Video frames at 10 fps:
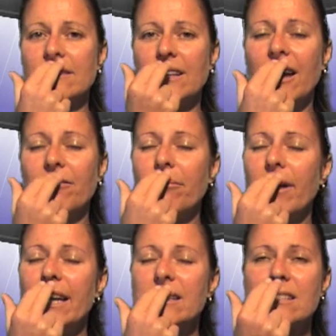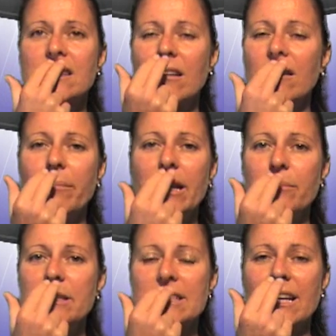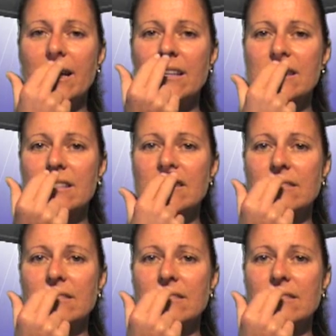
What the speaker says: I've made so many mistakes.